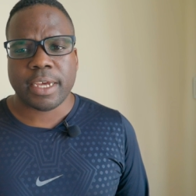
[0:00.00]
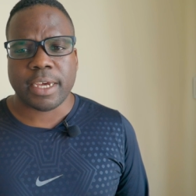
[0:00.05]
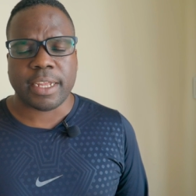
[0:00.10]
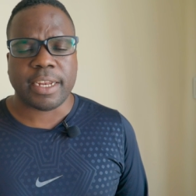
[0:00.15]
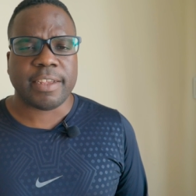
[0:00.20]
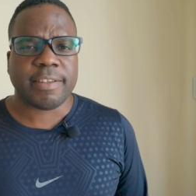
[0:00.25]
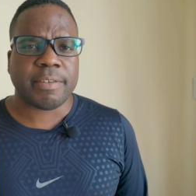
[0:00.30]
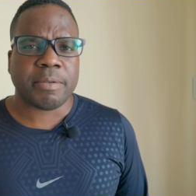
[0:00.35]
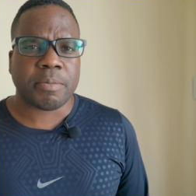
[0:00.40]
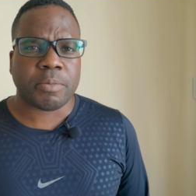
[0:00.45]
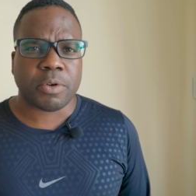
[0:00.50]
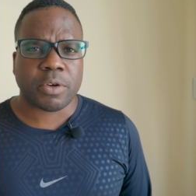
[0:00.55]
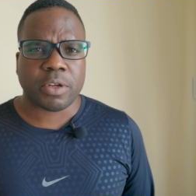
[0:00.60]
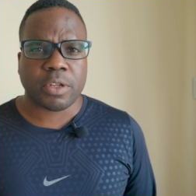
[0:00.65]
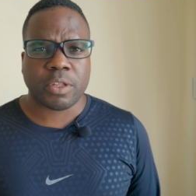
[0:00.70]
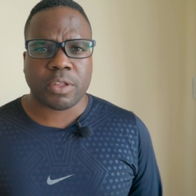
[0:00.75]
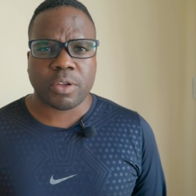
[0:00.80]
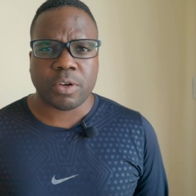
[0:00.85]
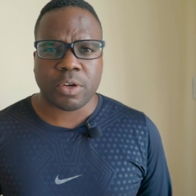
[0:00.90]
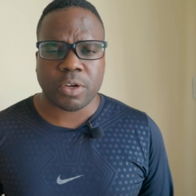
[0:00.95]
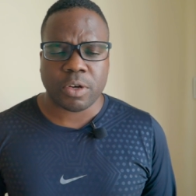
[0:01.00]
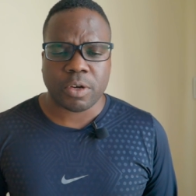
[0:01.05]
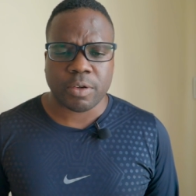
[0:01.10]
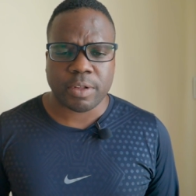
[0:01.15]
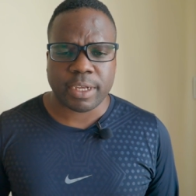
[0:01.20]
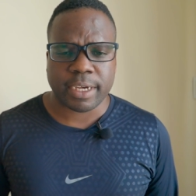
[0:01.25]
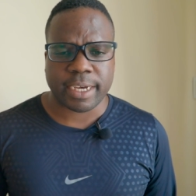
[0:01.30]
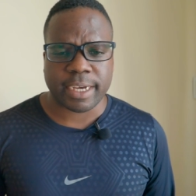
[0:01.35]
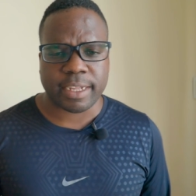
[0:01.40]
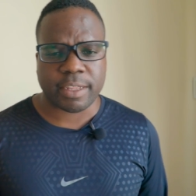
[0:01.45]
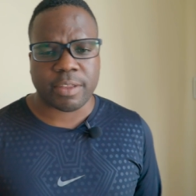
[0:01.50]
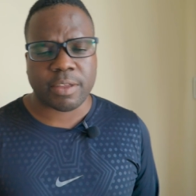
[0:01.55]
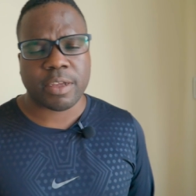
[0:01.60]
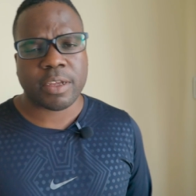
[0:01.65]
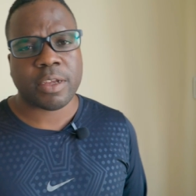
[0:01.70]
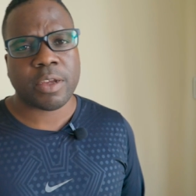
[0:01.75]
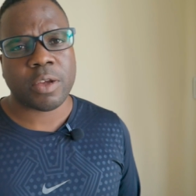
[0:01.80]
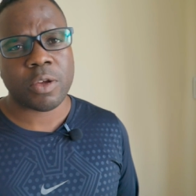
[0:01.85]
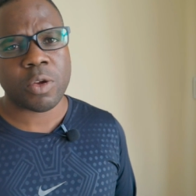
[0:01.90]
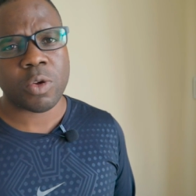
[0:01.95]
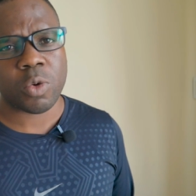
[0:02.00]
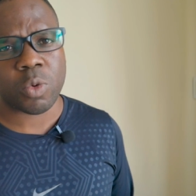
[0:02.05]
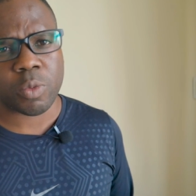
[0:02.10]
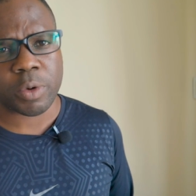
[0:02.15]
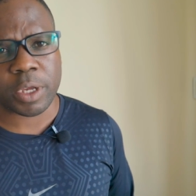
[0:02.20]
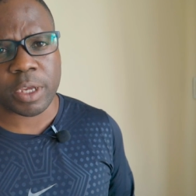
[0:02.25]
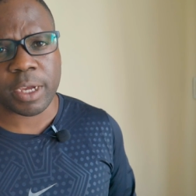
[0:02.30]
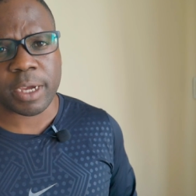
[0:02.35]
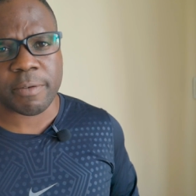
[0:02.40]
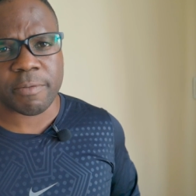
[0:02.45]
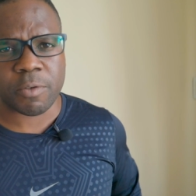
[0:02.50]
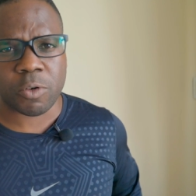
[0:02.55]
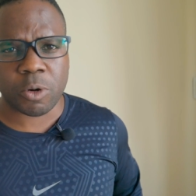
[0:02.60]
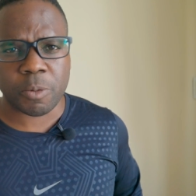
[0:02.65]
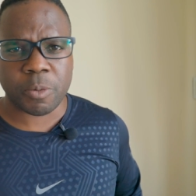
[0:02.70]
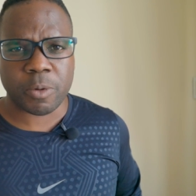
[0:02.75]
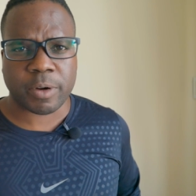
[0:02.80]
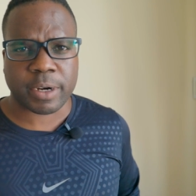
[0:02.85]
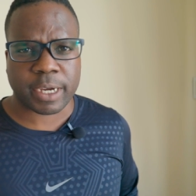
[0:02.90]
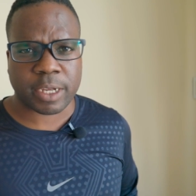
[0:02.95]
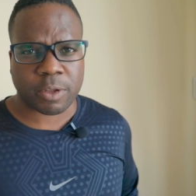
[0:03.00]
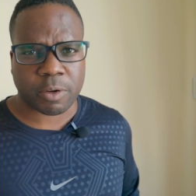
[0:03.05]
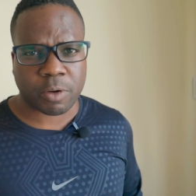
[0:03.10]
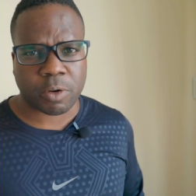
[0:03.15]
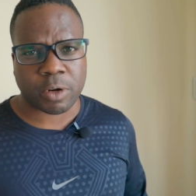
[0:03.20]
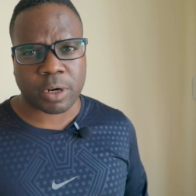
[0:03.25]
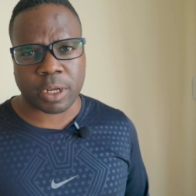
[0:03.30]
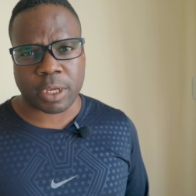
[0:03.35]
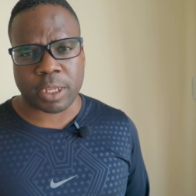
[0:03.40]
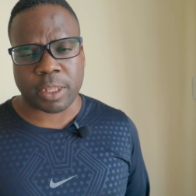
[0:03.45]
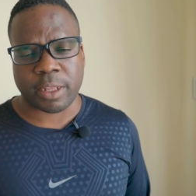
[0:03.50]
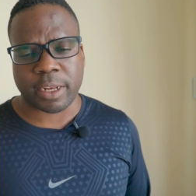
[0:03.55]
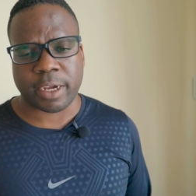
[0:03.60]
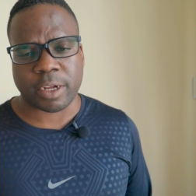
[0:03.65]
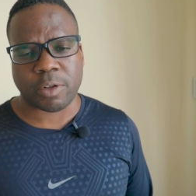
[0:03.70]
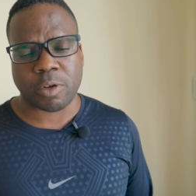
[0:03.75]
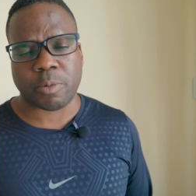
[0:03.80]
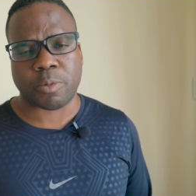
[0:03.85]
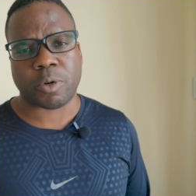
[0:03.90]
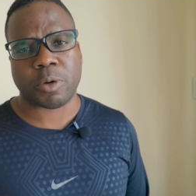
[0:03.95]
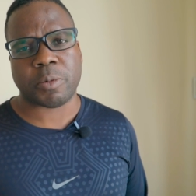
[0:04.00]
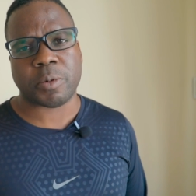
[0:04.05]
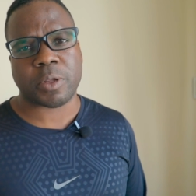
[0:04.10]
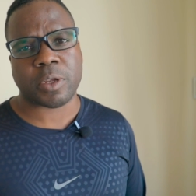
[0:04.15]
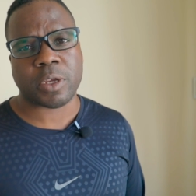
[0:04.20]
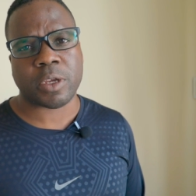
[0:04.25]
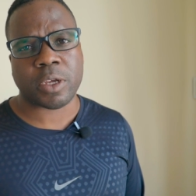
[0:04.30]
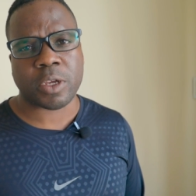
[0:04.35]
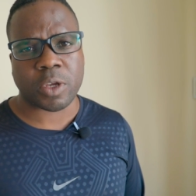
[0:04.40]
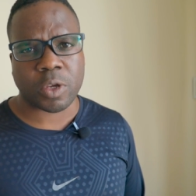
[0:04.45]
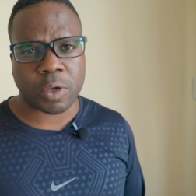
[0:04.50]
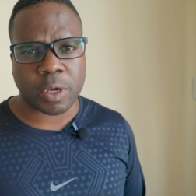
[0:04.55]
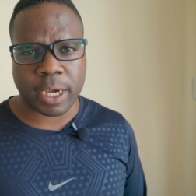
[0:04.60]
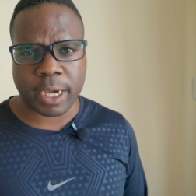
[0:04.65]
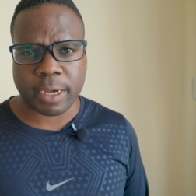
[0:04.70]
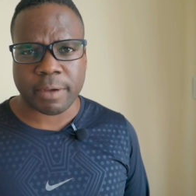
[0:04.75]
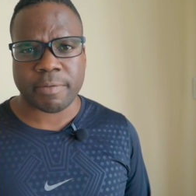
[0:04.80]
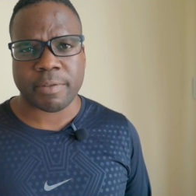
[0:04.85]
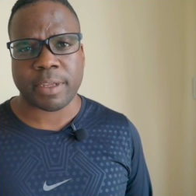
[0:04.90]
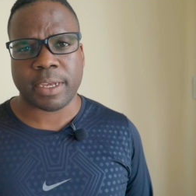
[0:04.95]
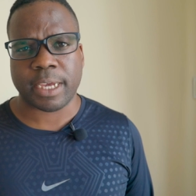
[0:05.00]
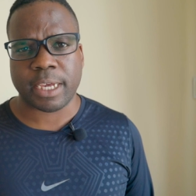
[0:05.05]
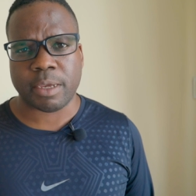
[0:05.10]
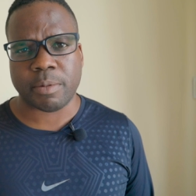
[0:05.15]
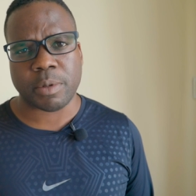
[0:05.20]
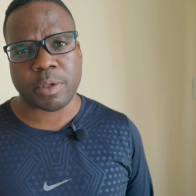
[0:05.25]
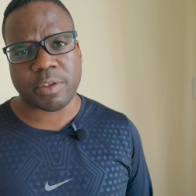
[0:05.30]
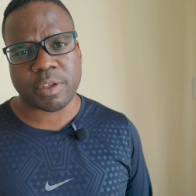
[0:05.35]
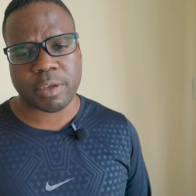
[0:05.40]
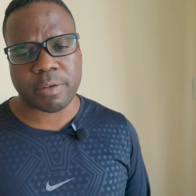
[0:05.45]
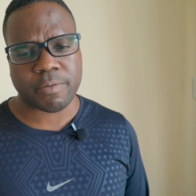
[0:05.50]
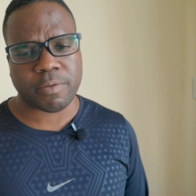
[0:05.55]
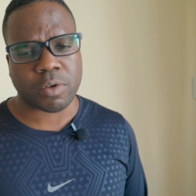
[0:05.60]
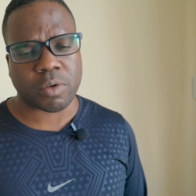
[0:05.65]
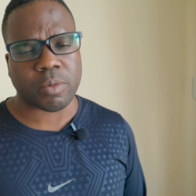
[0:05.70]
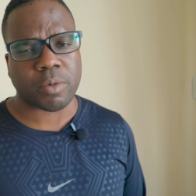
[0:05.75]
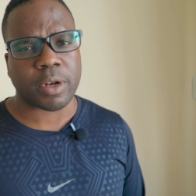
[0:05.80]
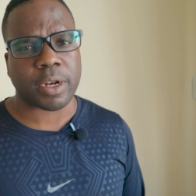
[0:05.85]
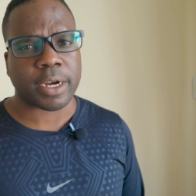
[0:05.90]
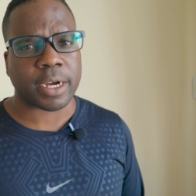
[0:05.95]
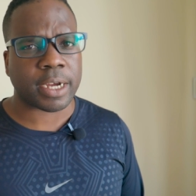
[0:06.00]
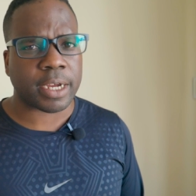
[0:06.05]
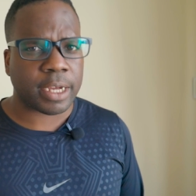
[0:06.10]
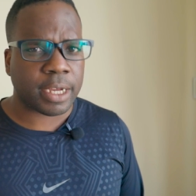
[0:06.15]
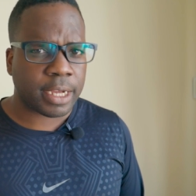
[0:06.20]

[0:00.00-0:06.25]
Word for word: It is important to know that when you have copyright or other intellectual property, you have the ABC formula.